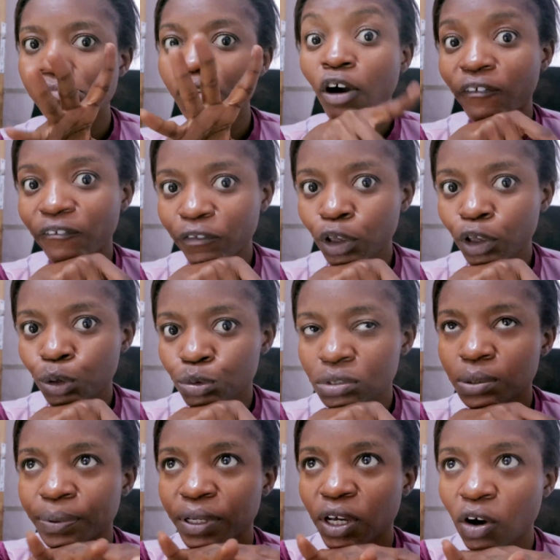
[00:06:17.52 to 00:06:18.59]

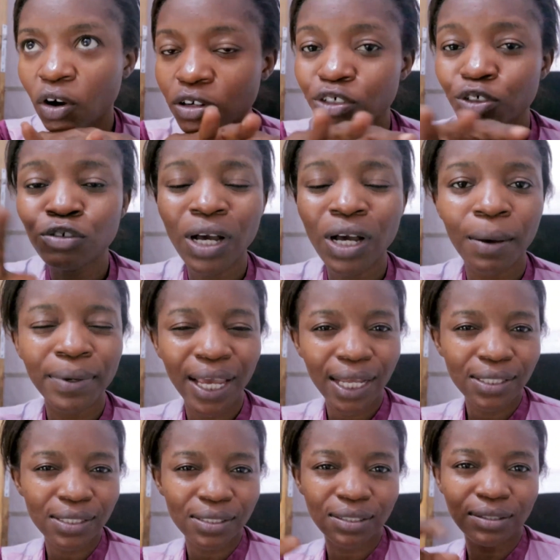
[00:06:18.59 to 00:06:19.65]
Confused because, you know, I'm
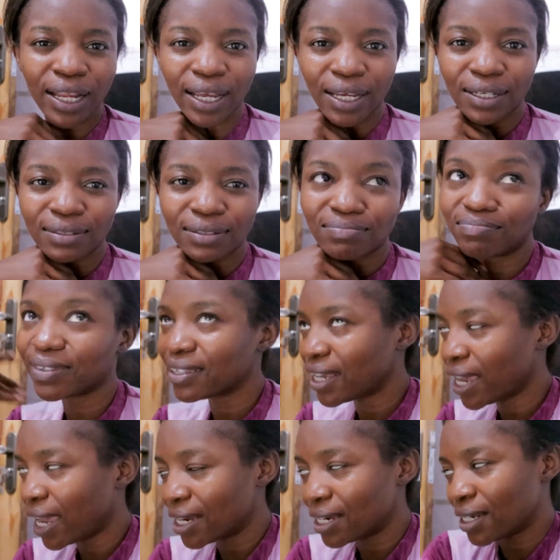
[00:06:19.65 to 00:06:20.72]
here to like
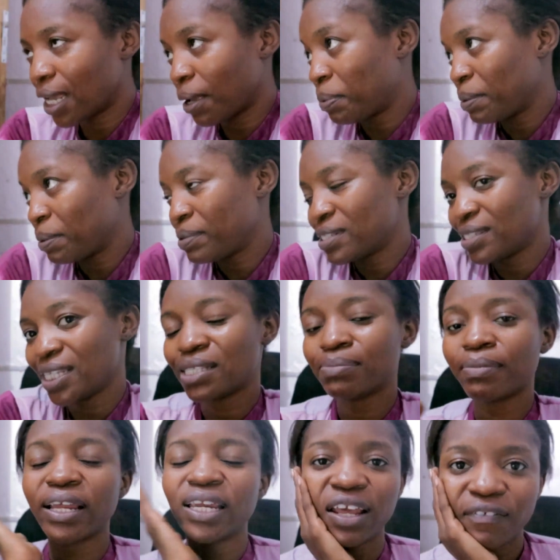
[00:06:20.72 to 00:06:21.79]
kind of like babysit
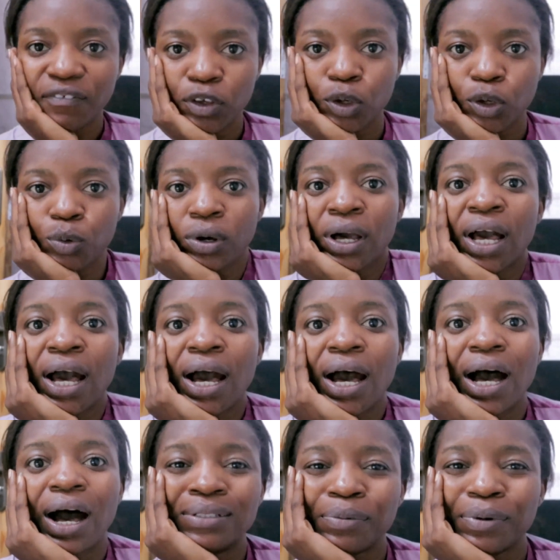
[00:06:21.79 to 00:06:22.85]
my nephew.
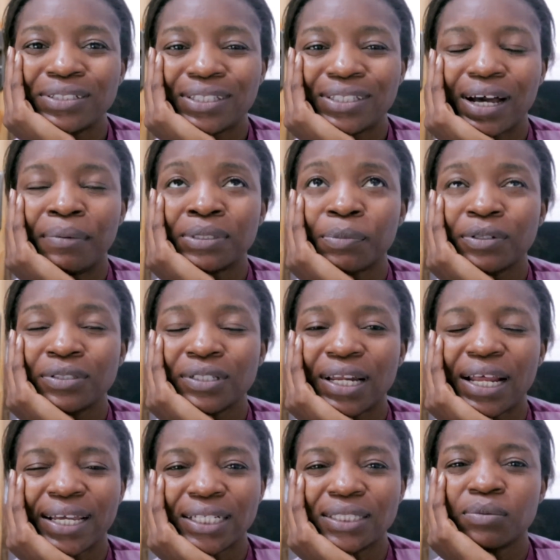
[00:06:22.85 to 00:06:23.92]
I'm supposed to
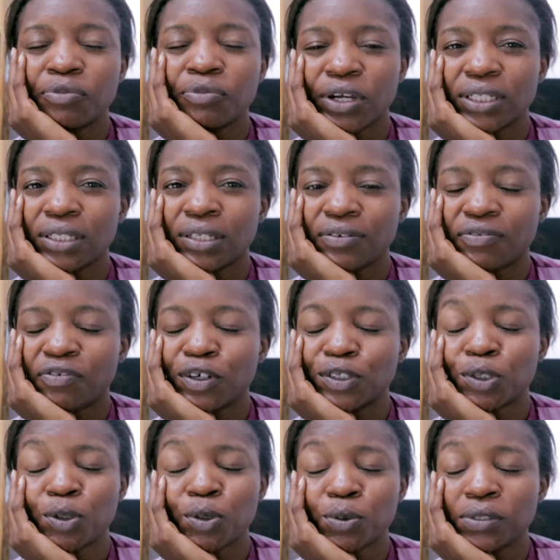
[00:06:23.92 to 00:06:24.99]
like get him ready for
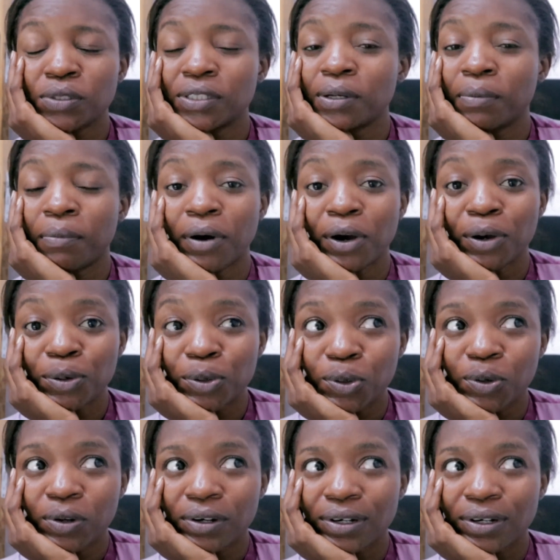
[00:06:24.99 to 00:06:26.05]
school
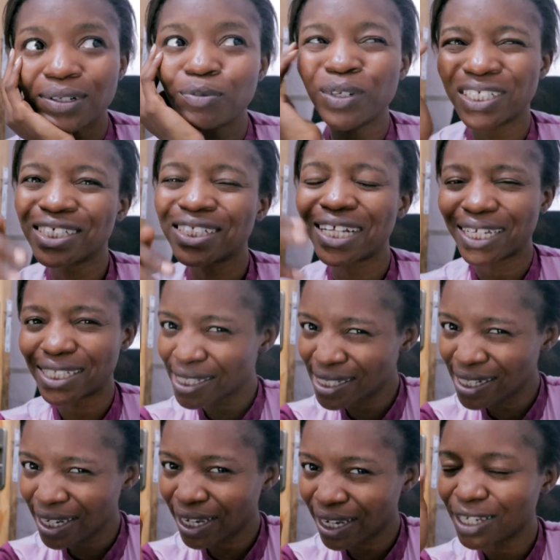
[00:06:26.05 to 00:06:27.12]
tomorrow, which is like
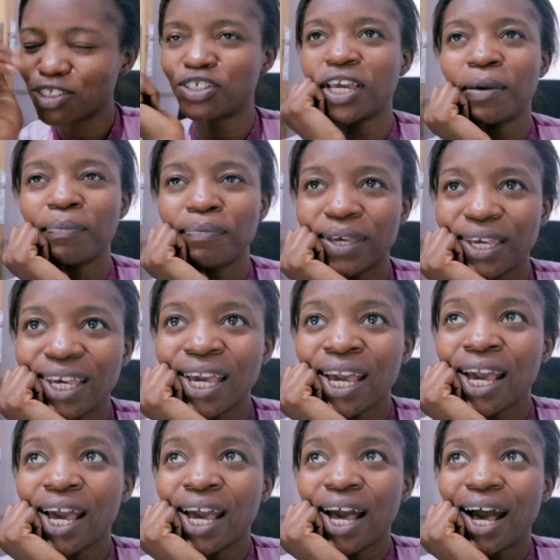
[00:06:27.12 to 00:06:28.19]
today. Do you get me?
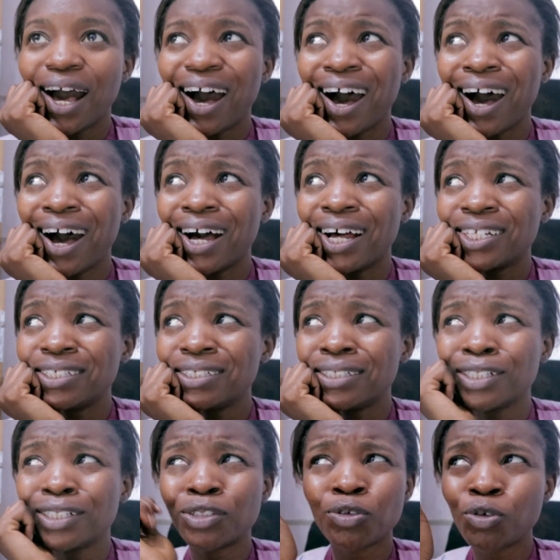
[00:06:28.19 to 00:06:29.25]
And
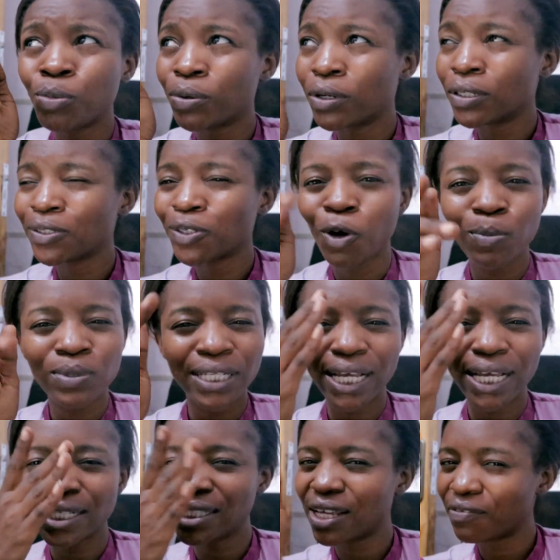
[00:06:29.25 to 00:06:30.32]
the school bus comes
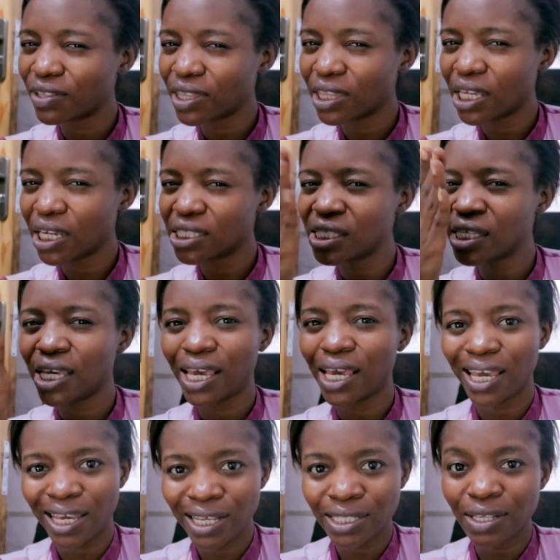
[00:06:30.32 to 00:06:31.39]
like
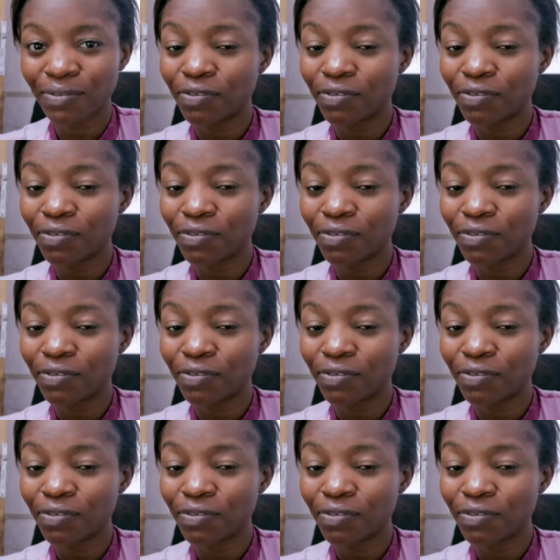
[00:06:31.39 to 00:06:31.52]
7:38.